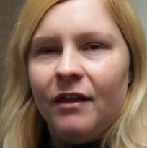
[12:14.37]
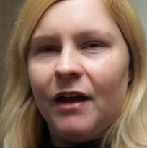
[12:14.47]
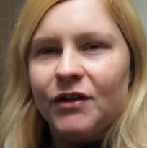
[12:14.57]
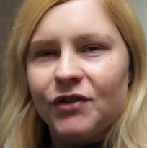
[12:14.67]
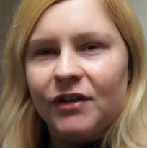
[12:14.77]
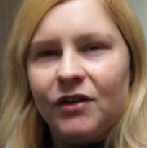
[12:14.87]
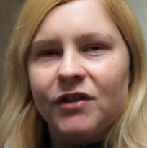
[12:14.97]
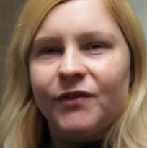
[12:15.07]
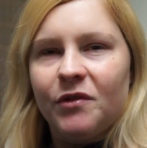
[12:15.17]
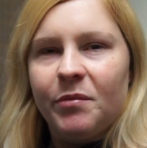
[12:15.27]
That was really
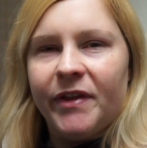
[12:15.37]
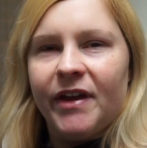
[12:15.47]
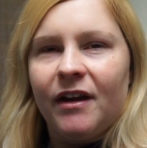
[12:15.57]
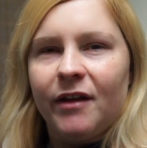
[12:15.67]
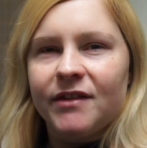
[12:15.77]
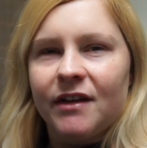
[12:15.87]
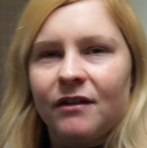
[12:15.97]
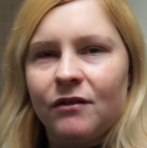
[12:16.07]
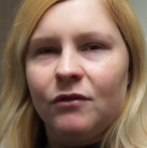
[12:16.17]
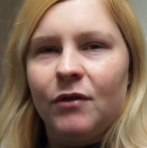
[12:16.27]
useful, but then I was like,
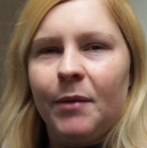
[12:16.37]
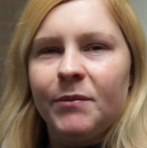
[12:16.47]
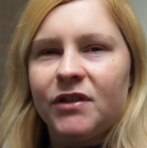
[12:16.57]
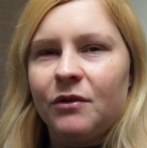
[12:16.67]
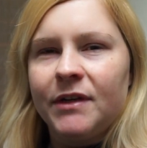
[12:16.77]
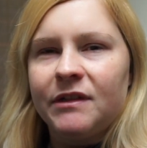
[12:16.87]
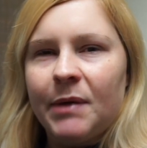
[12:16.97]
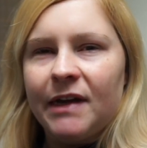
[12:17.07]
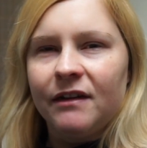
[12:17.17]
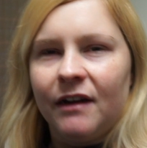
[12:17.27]
oh, I'm so
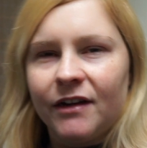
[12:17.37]
independent,